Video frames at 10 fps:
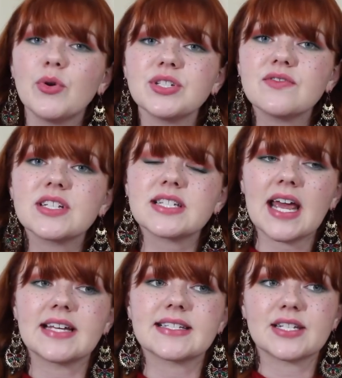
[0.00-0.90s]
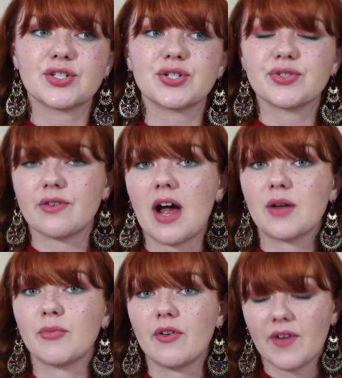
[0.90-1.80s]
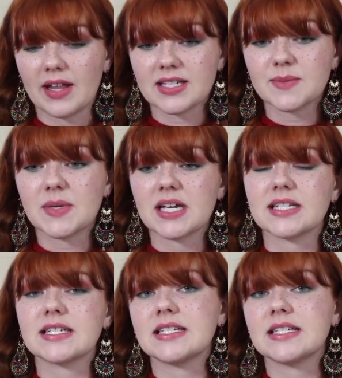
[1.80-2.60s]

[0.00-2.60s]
most of this case centers around Marvalous because